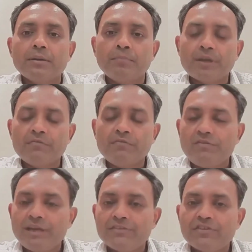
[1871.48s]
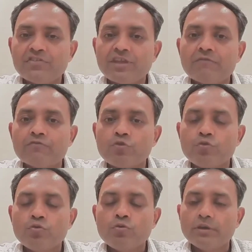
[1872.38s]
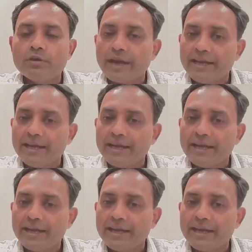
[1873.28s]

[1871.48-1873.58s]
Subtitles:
Uh, but we will just have to